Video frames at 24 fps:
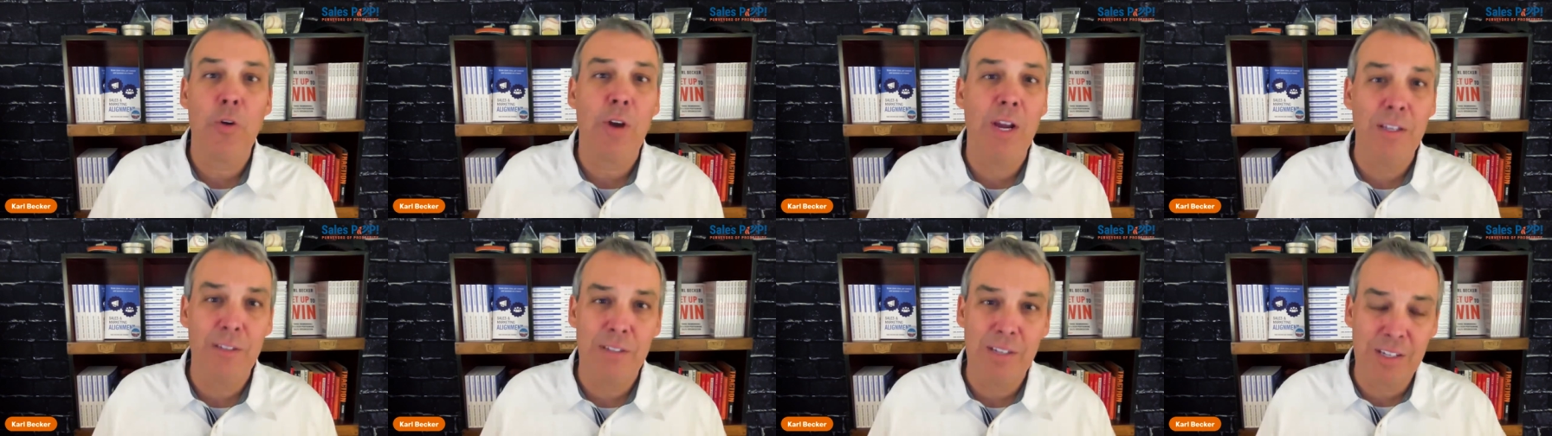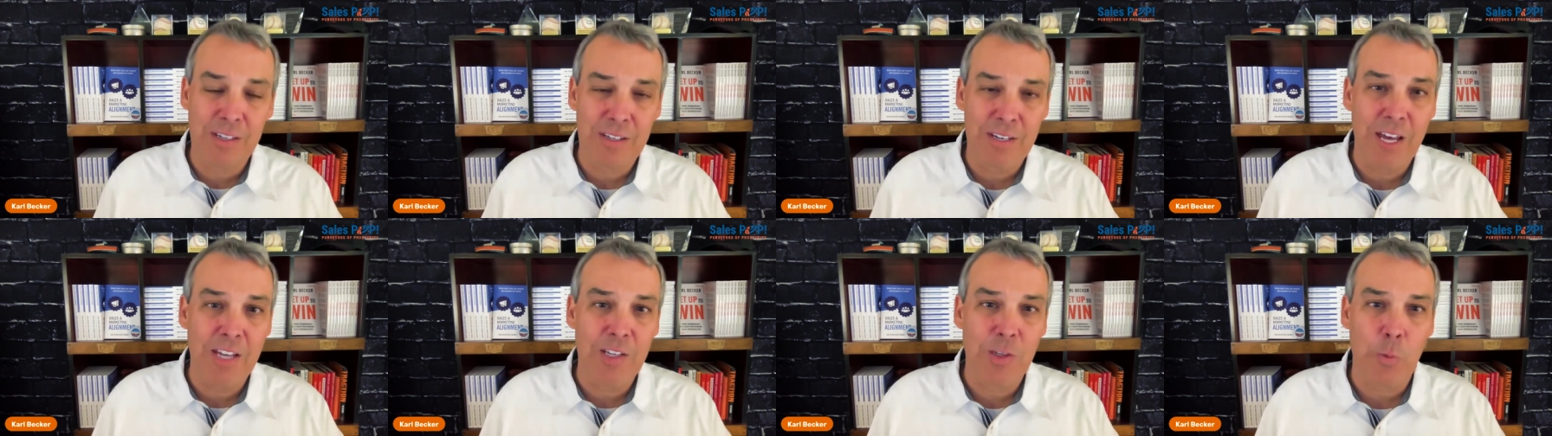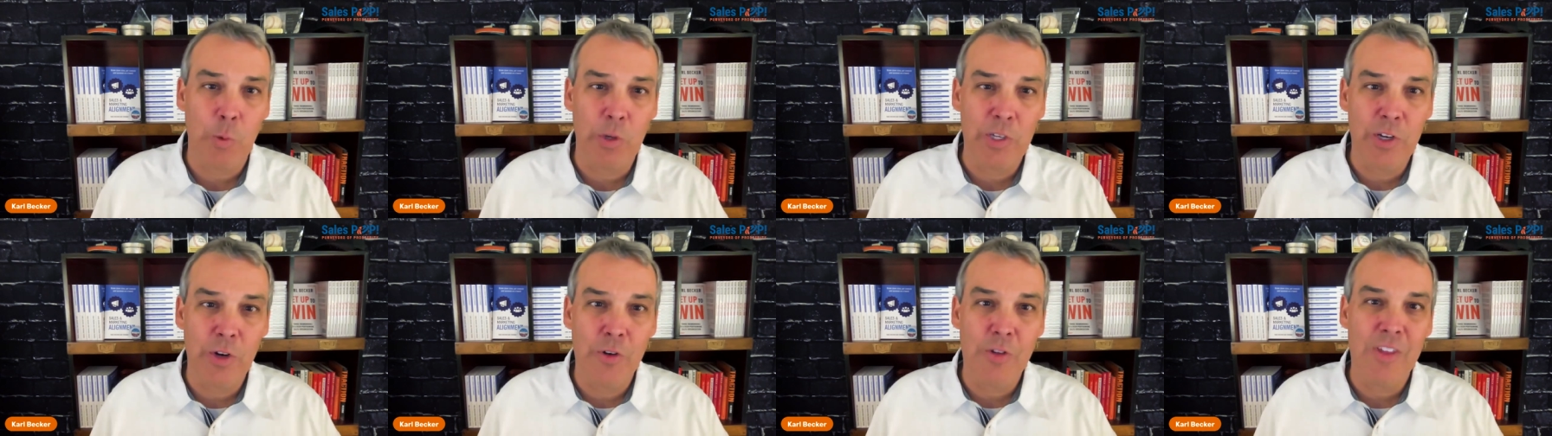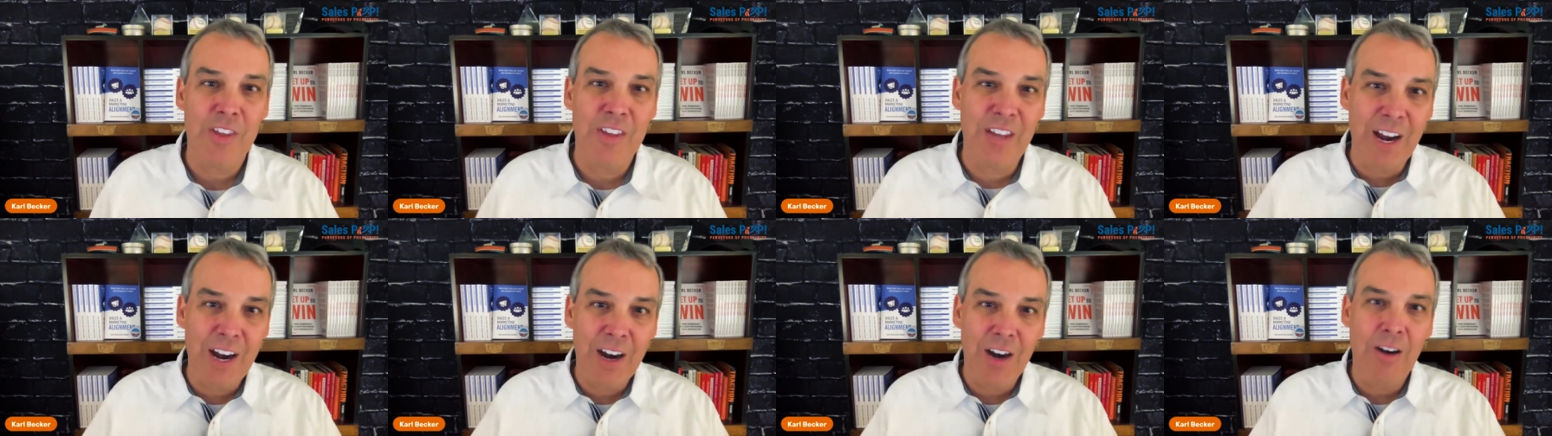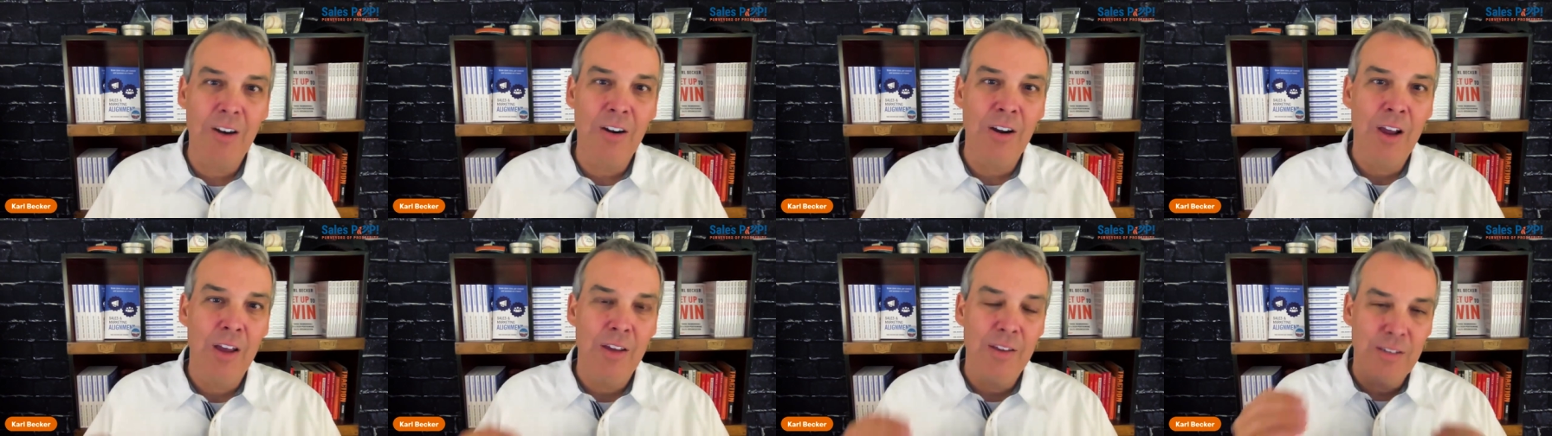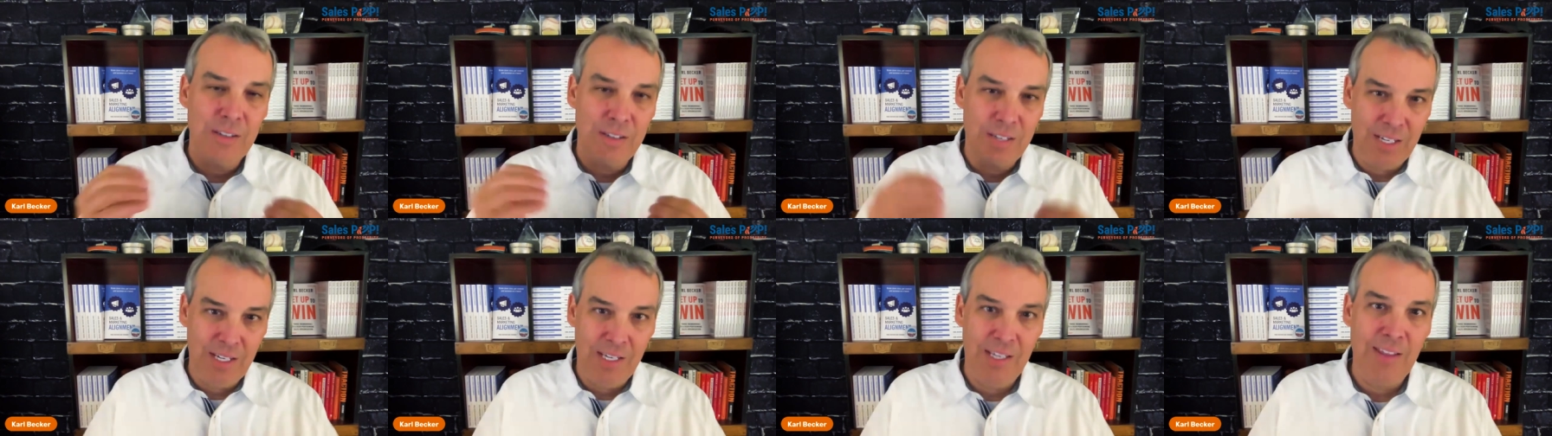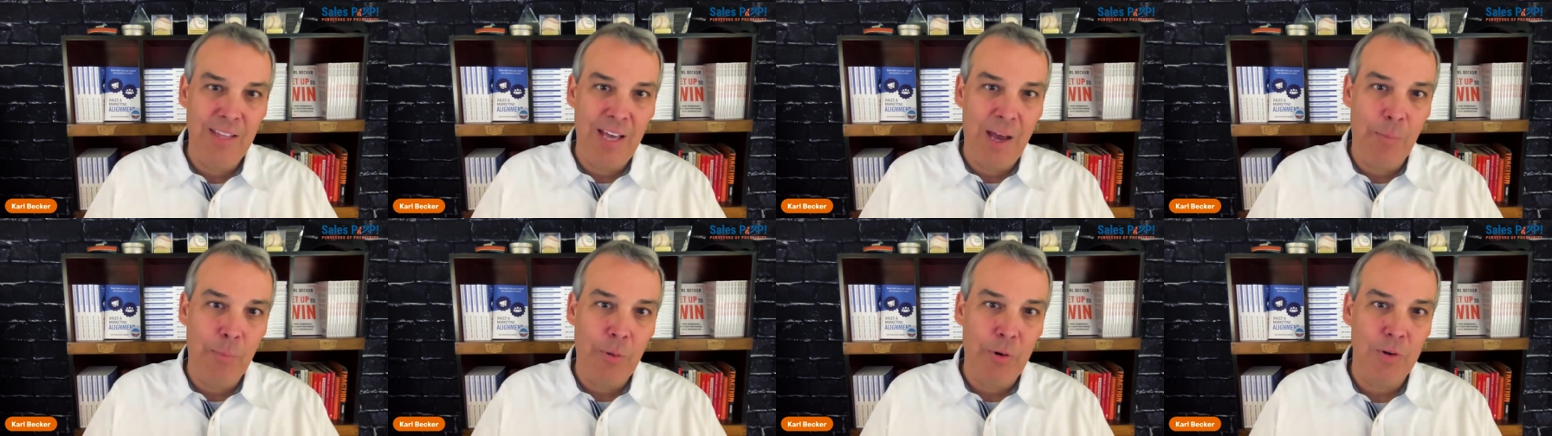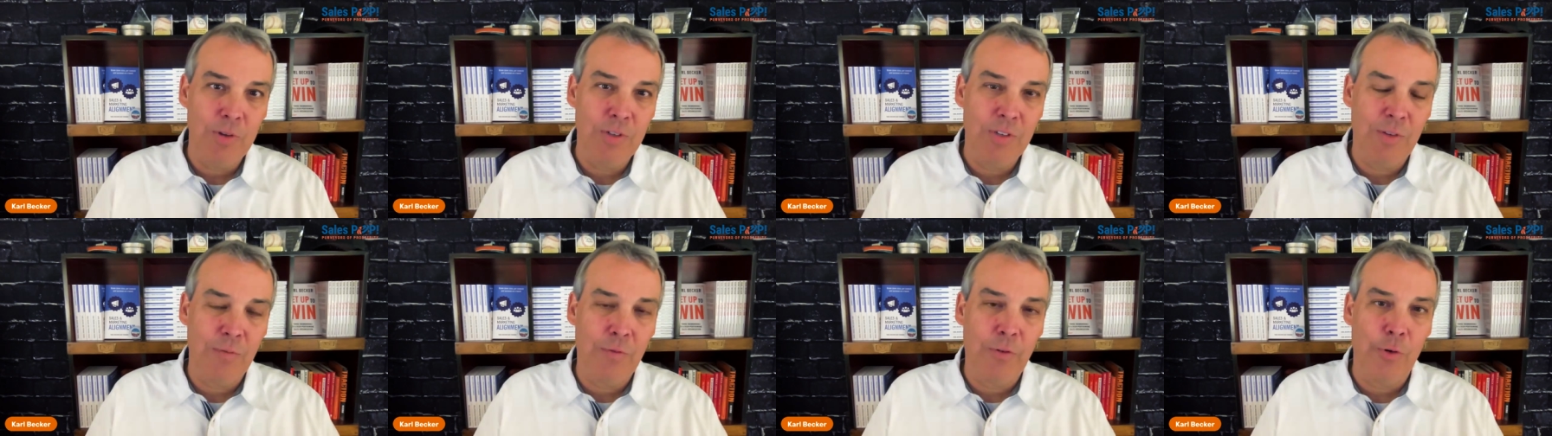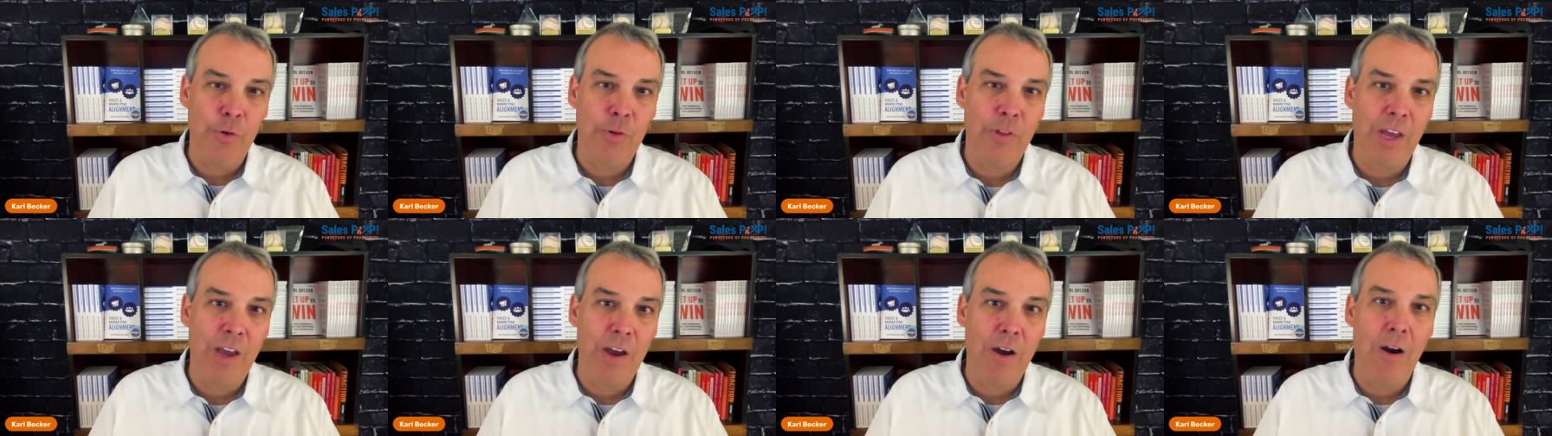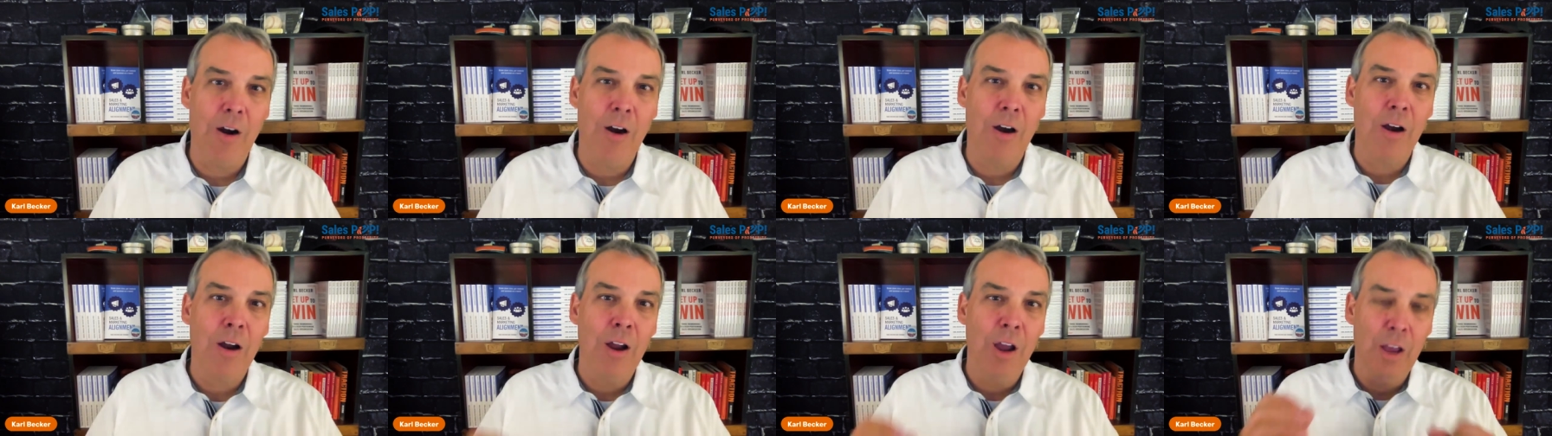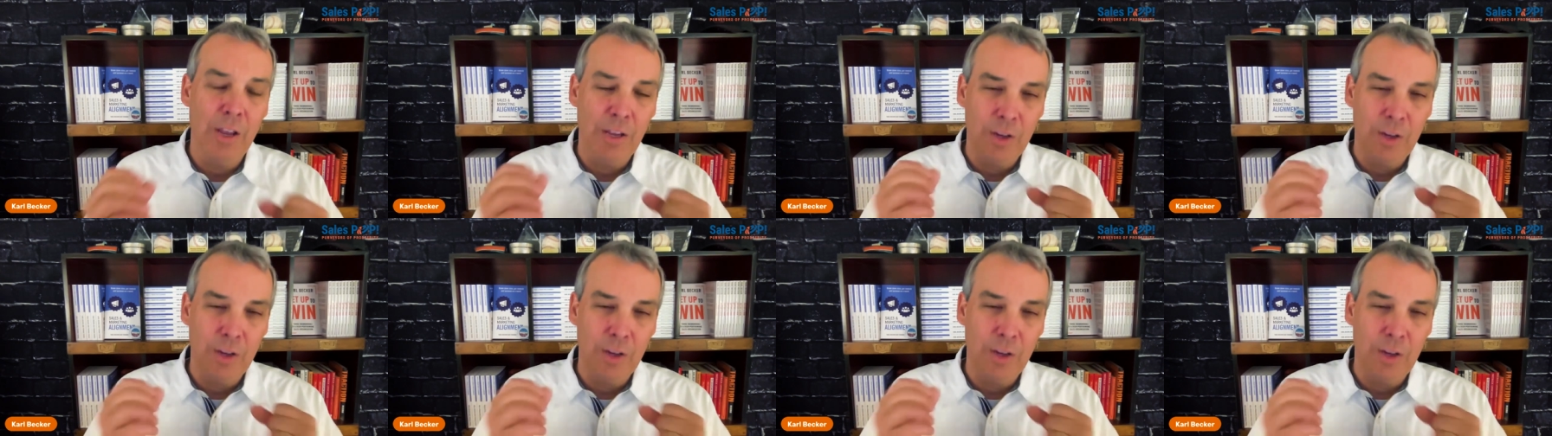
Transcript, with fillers: creates success when you're there seeing that person for who they are yeah.